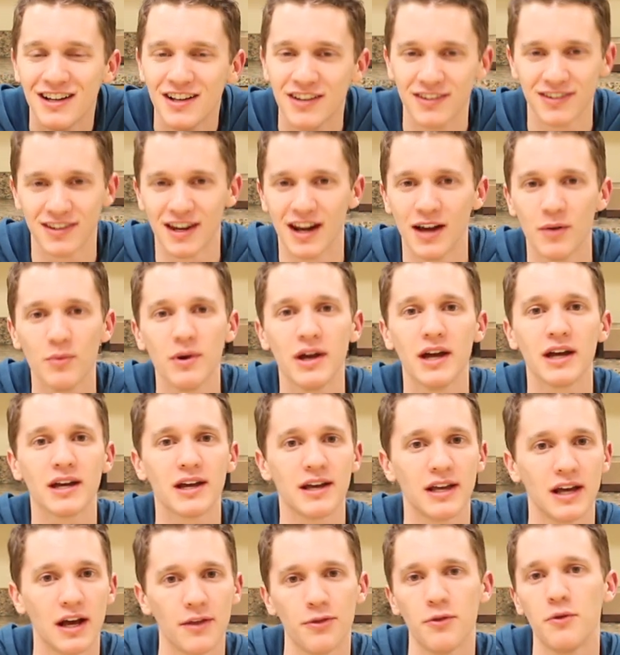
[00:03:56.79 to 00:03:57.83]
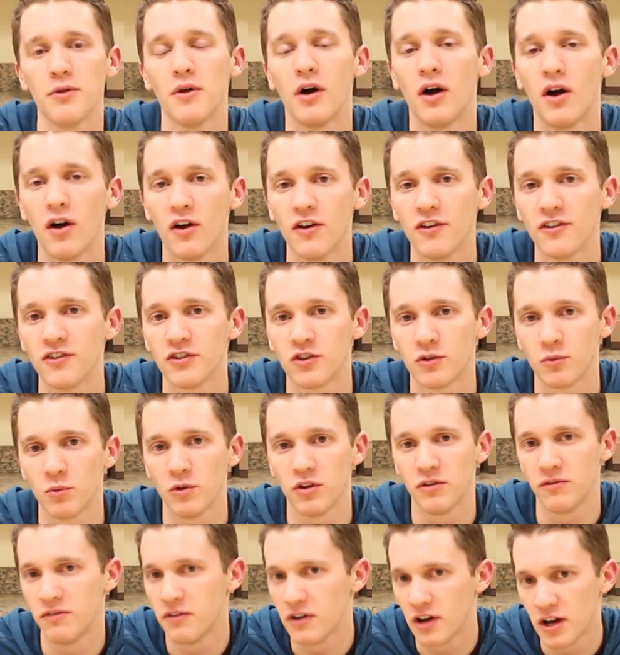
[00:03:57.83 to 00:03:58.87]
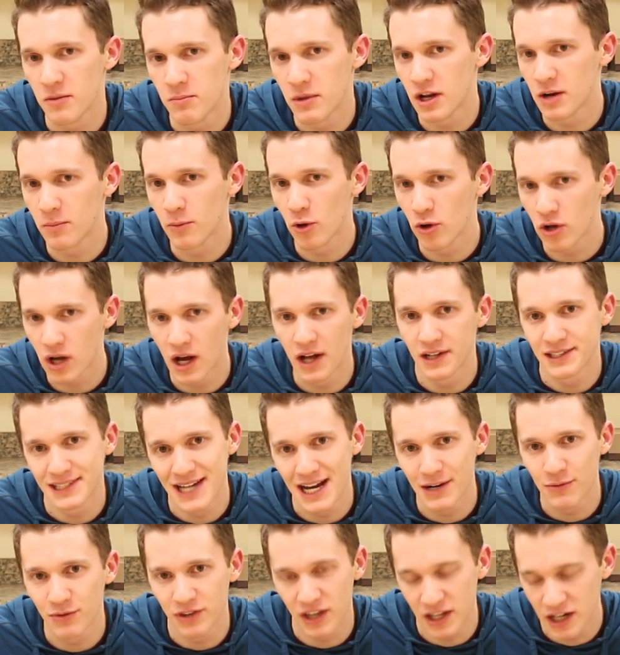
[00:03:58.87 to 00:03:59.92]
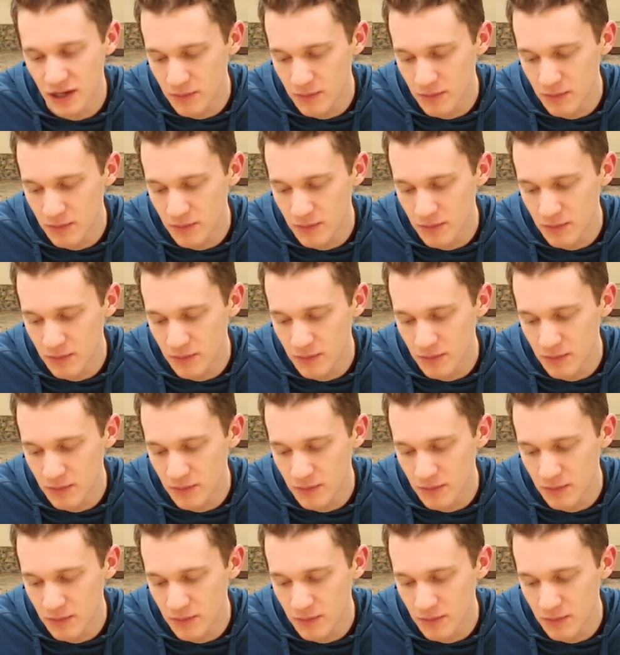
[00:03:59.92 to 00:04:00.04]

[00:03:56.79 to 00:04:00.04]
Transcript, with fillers: So that way I can get through the halls with very minimal contact with